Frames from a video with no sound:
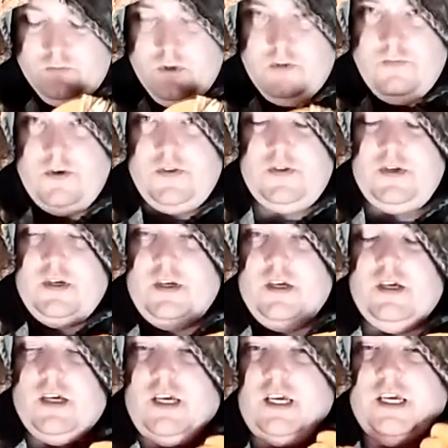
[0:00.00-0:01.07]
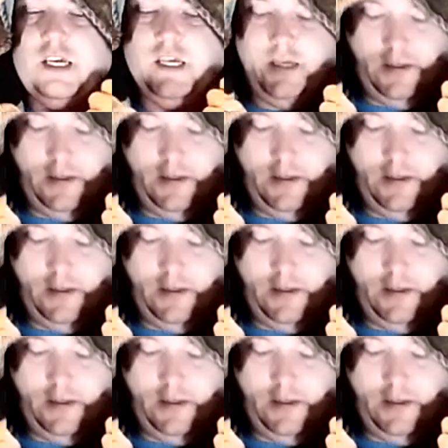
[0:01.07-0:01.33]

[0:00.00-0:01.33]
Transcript: One with a